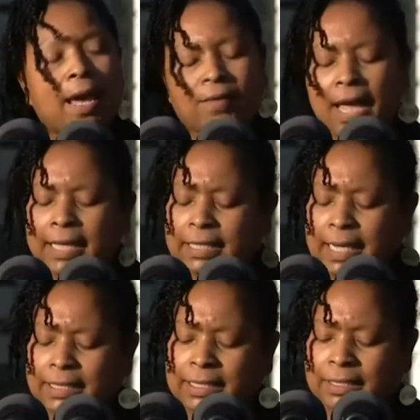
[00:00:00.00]
have
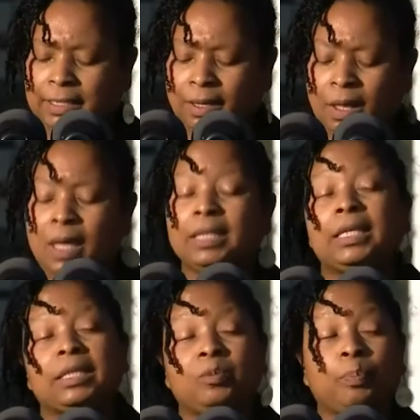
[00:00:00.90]
access to the,
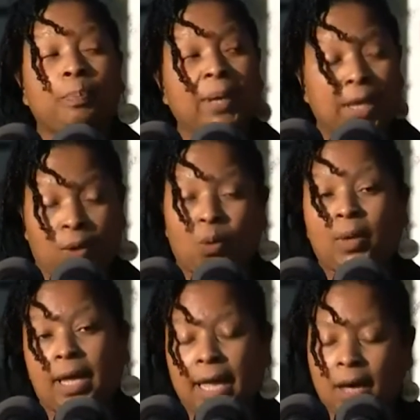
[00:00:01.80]
this bill
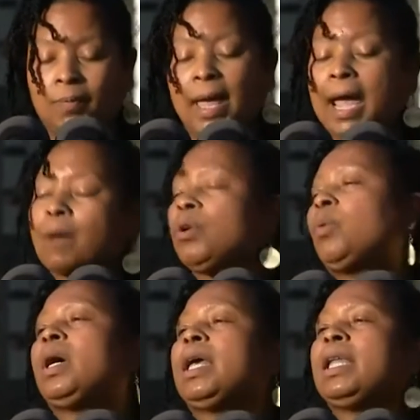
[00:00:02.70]
will help
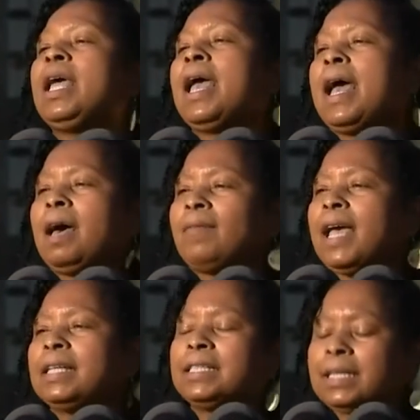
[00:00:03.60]
everyone have
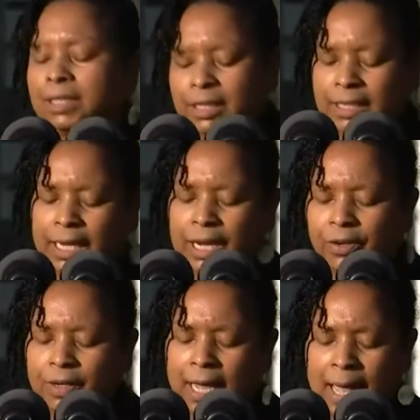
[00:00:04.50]
access to the
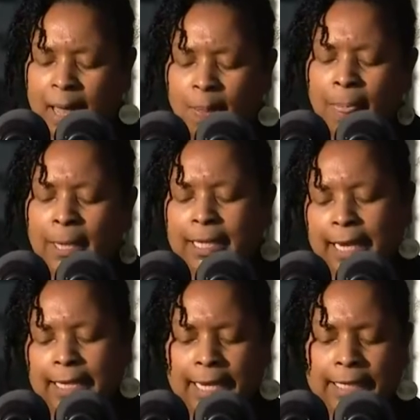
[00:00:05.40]
internet
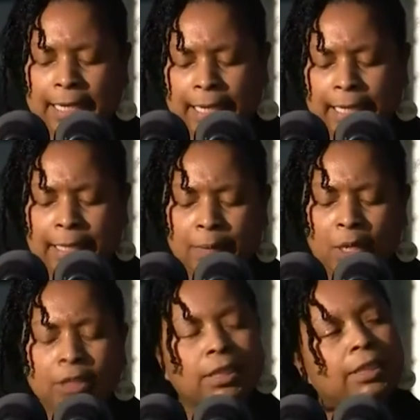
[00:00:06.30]
that they need
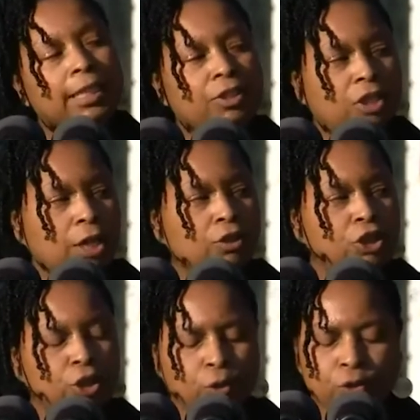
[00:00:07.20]
to teach their
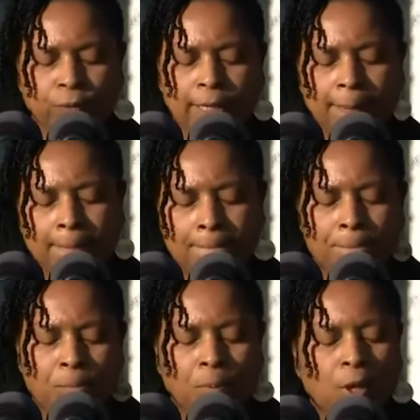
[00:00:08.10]
children,
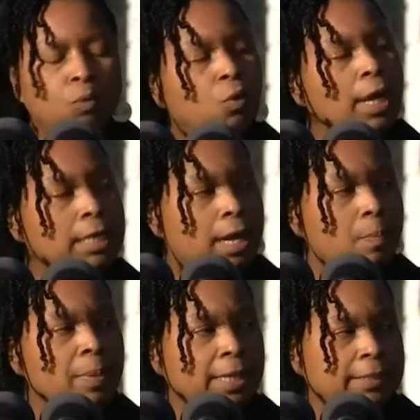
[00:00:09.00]
run their
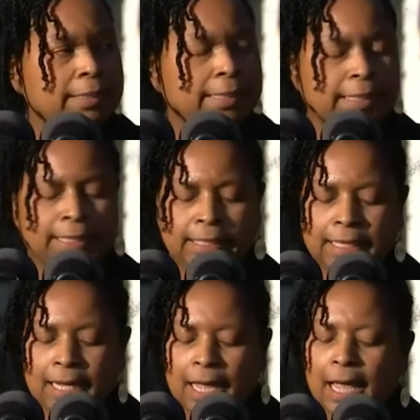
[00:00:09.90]
businesses,
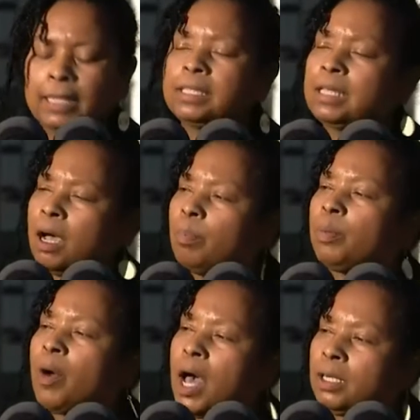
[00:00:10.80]
and sell
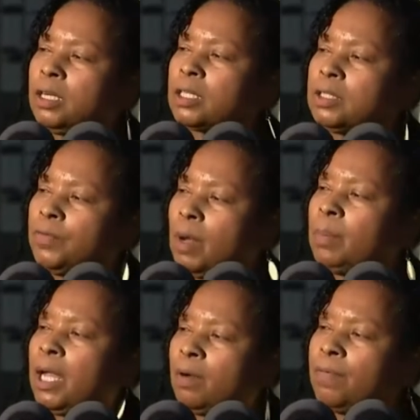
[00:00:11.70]
products from
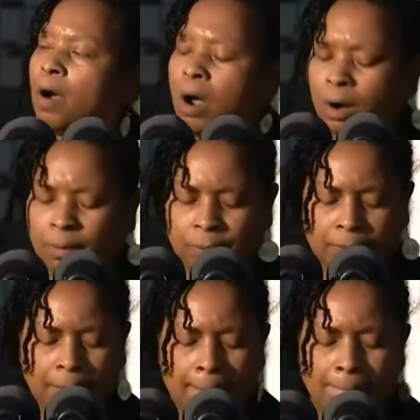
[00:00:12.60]
their farms.